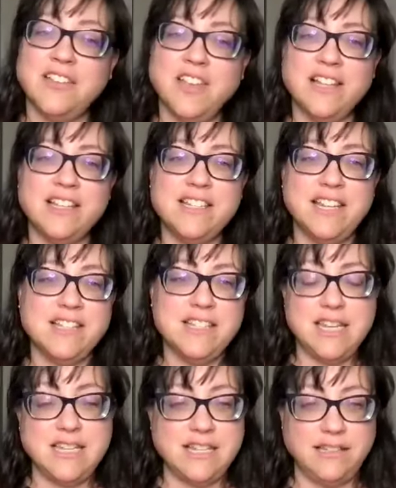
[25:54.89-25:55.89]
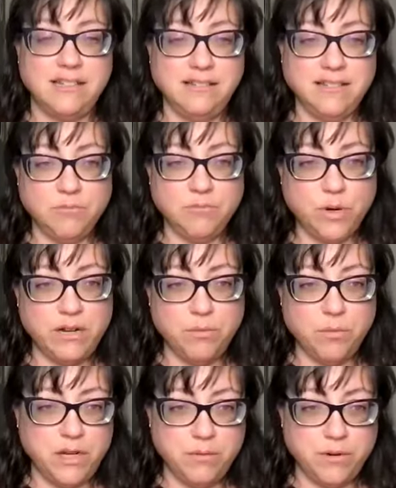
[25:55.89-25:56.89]
okay, let's take a season. What do
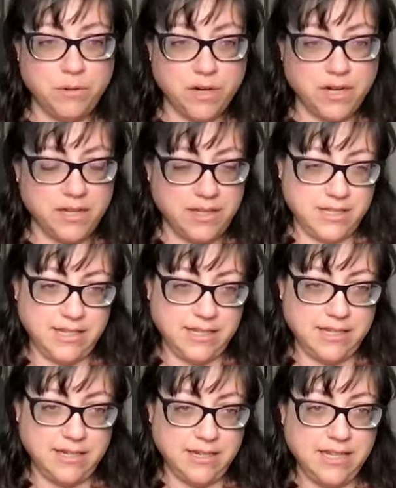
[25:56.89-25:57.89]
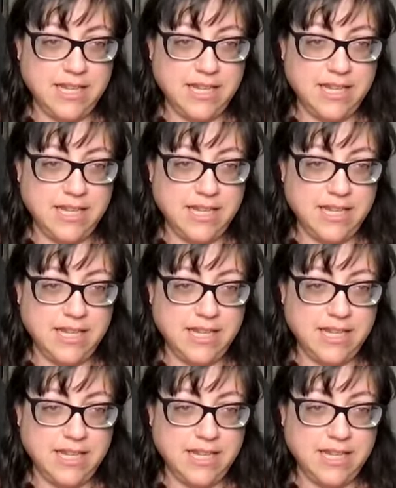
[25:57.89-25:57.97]
you want to work on this season?